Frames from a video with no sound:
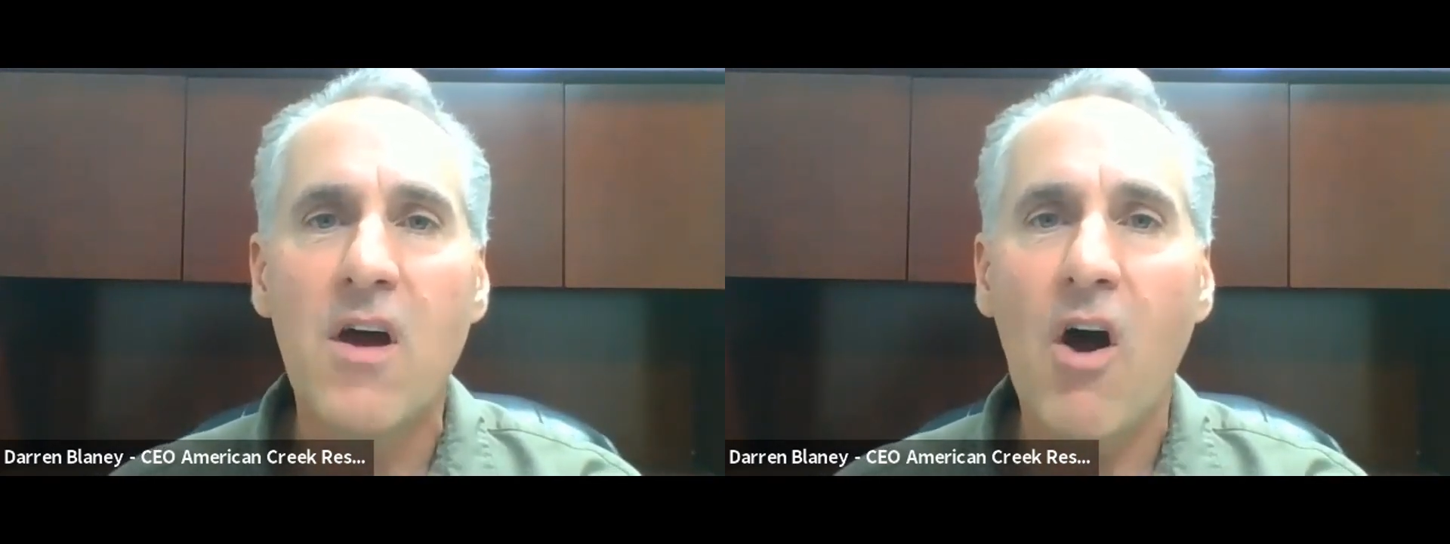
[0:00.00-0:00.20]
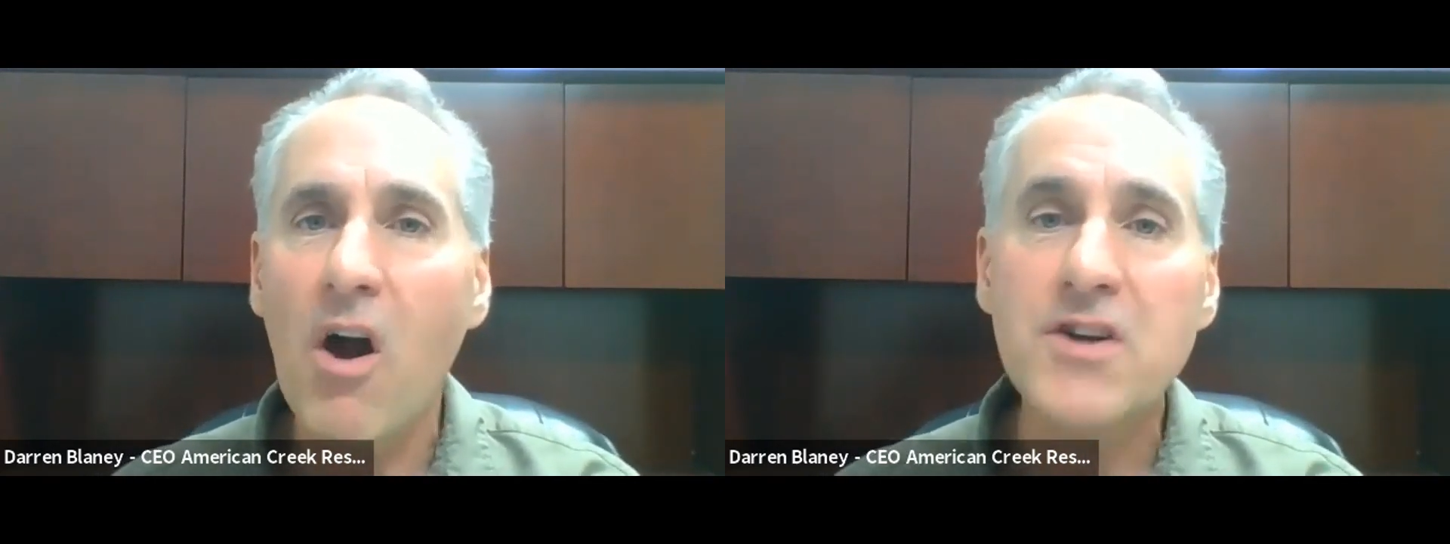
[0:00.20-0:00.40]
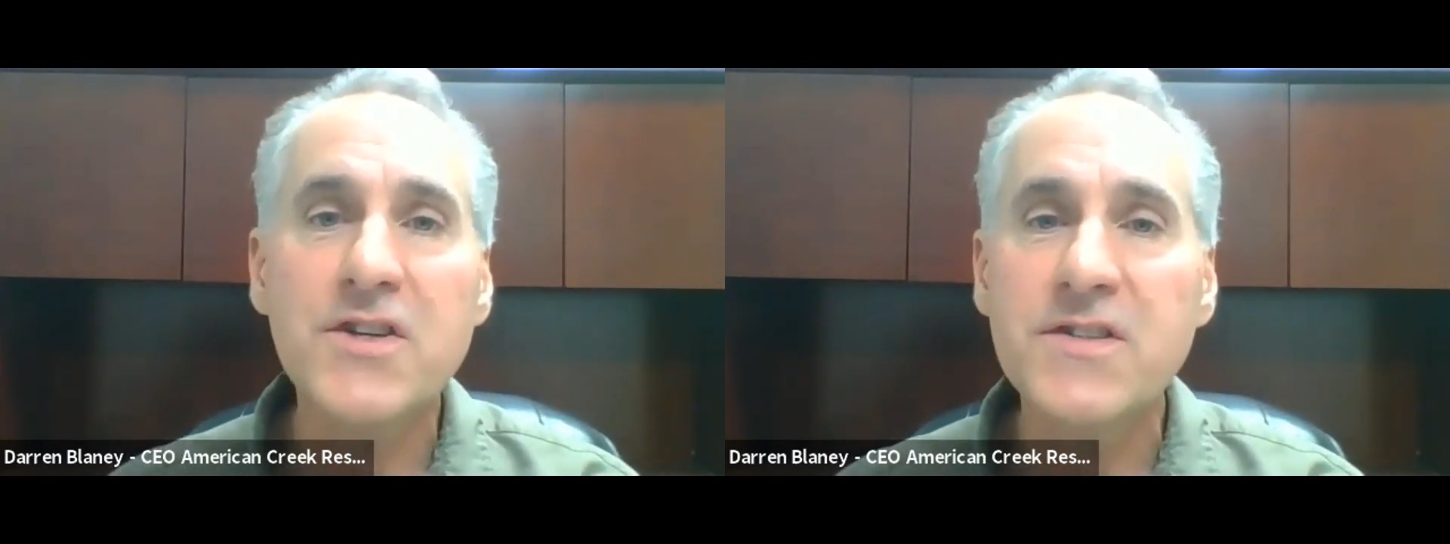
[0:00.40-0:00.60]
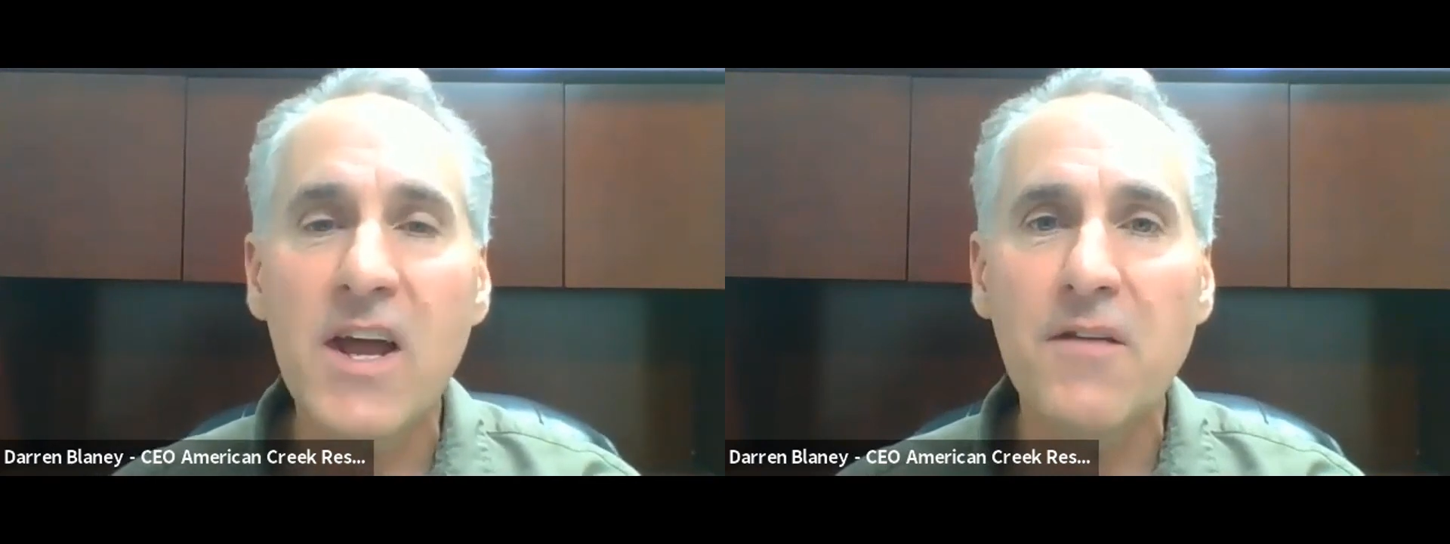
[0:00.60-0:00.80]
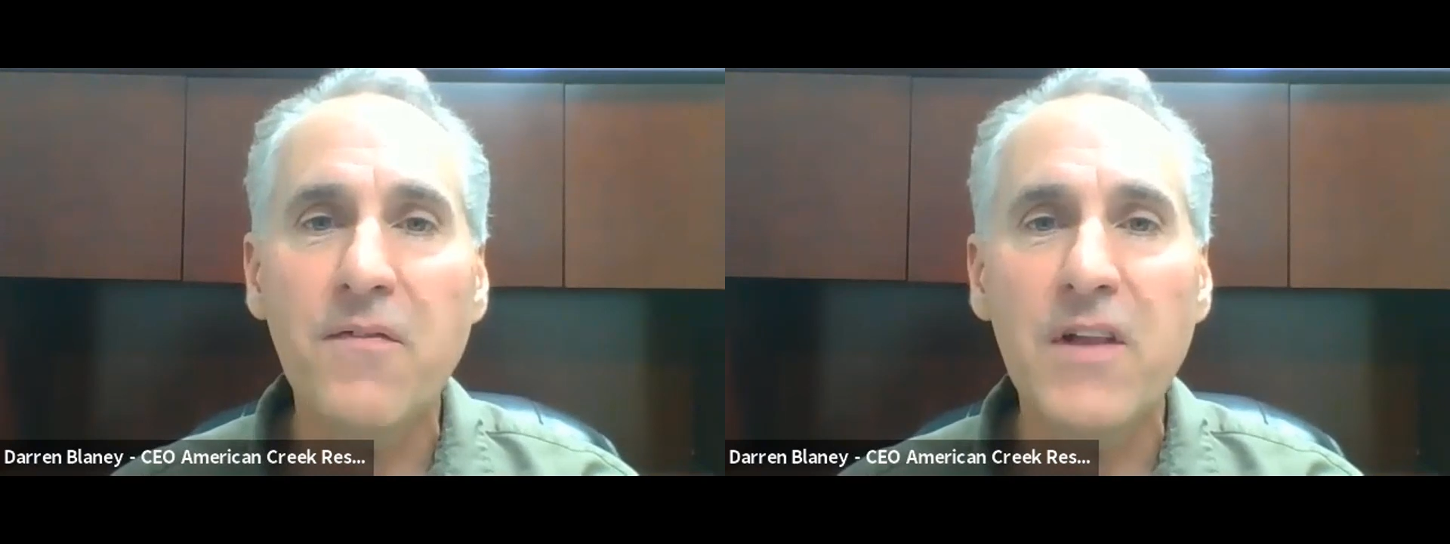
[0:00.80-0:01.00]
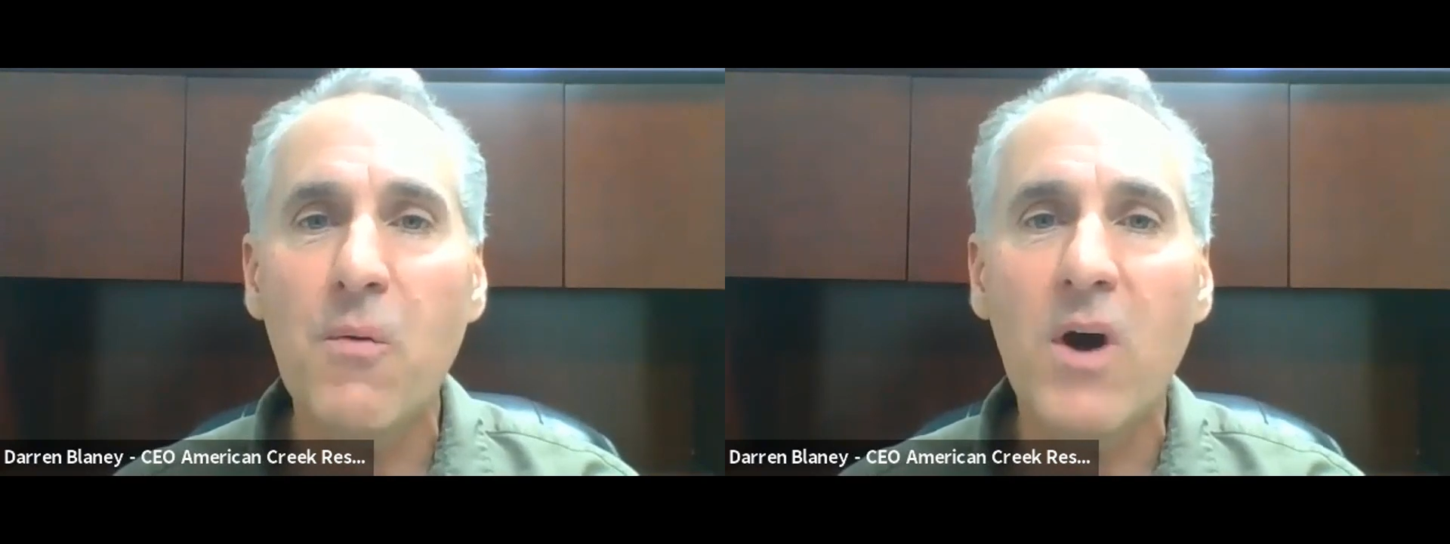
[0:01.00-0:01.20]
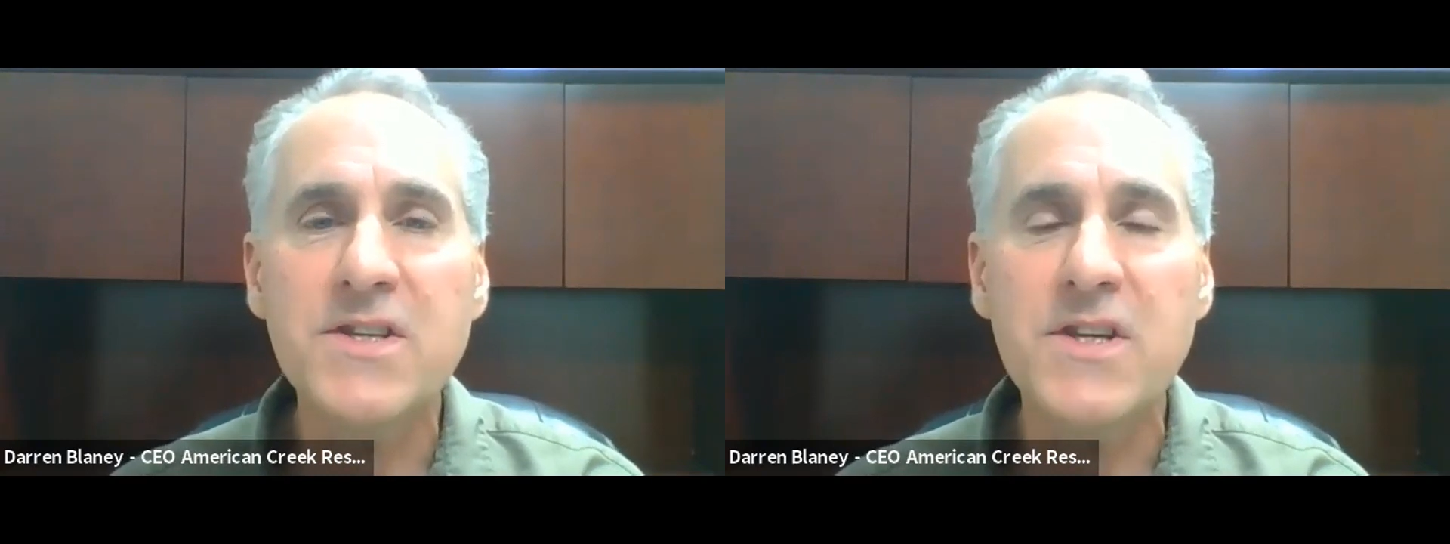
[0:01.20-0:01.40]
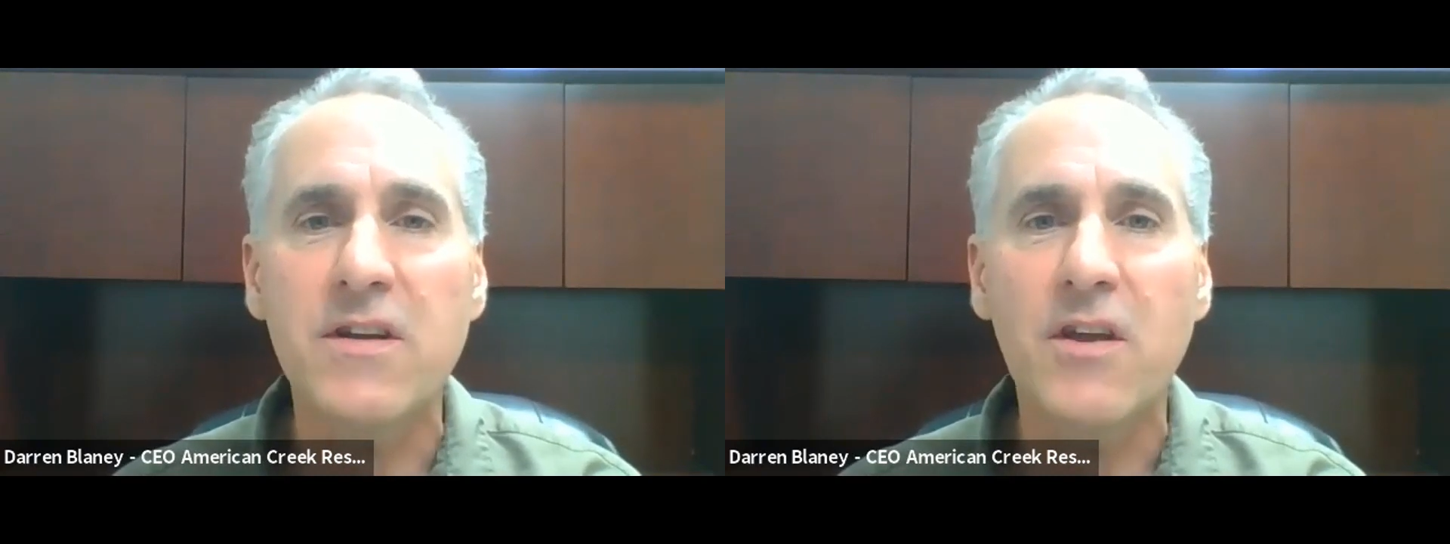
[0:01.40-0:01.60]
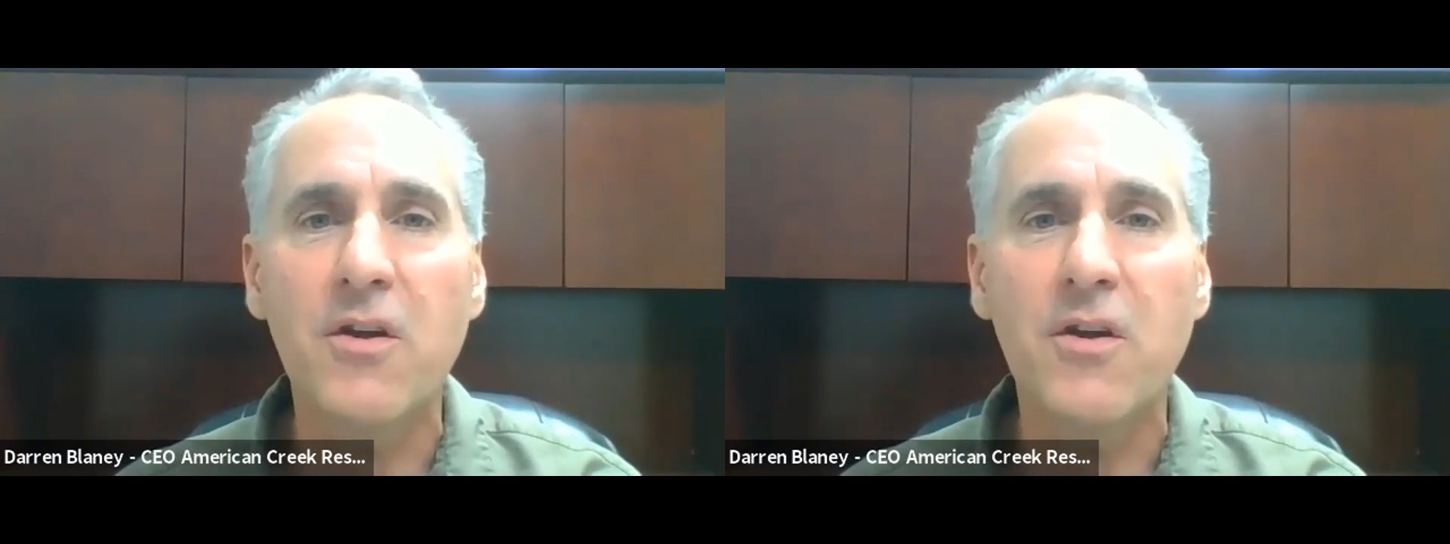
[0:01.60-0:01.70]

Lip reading: Ours, thankfully, wasn't.